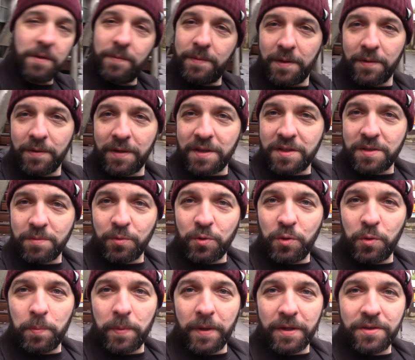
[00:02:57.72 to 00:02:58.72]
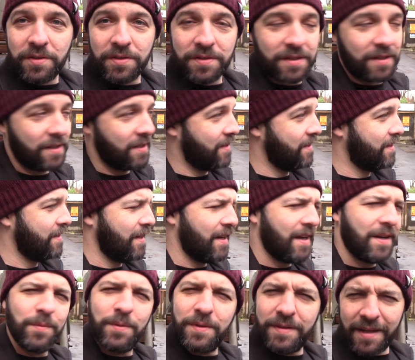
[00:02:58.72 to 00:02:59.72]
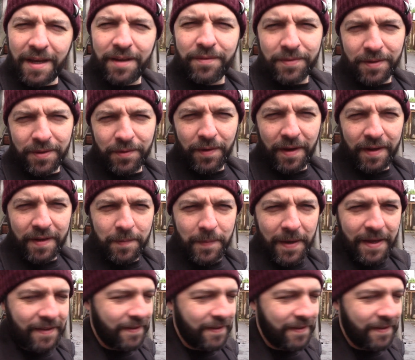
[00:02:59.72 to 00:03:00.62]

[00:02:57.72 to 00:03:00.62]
come down and get some cool pictures here, I would definitely recommend